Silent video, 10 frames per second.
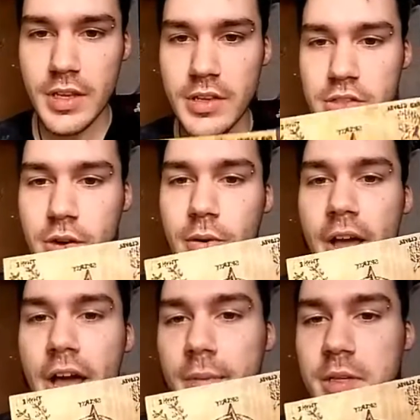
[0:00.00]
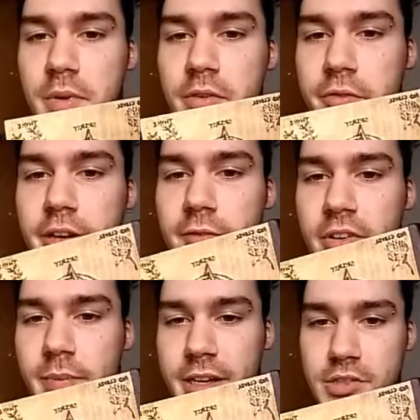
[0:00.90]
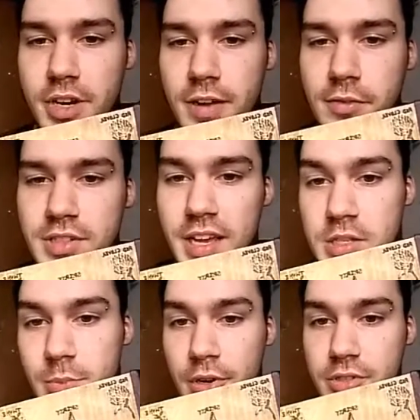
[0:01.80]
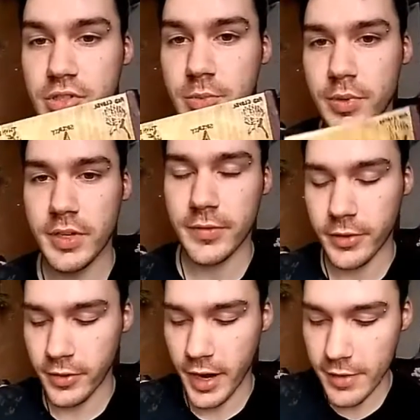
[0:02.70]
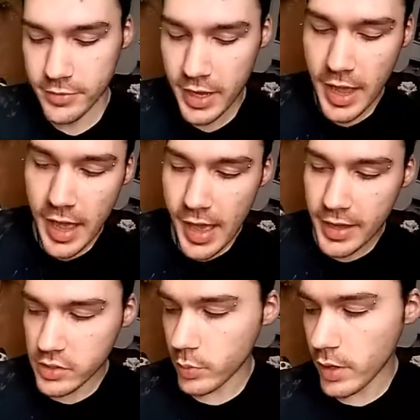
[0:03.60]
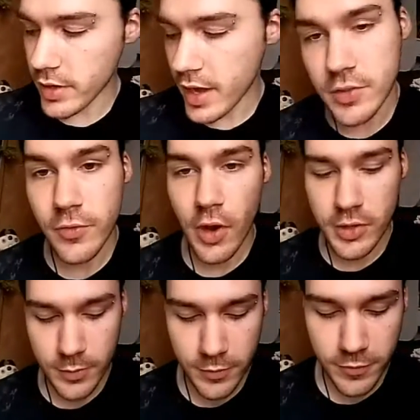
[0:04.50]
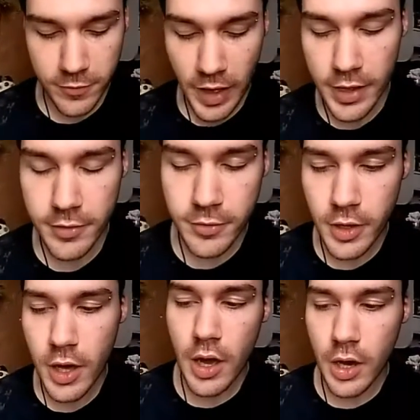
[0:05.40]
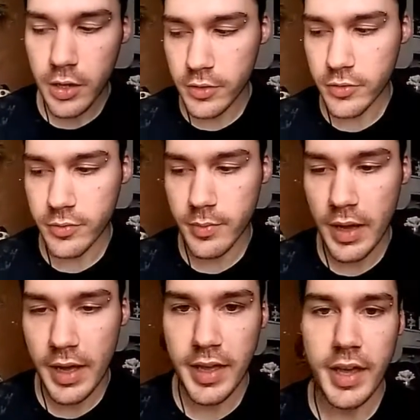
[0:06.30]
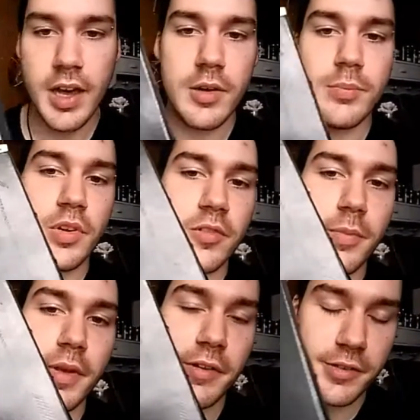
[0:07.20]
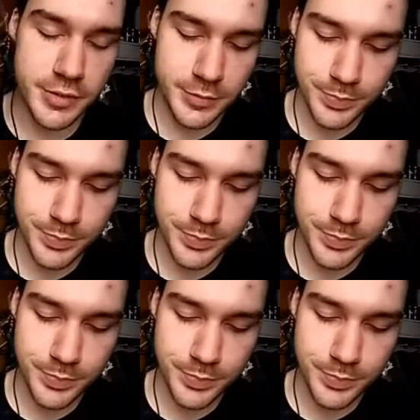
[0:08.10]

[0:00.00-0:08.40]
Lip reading: So, I'm going to be reading from my travel-size personal book of the craft, as well as volume 5 of my book of mirrors.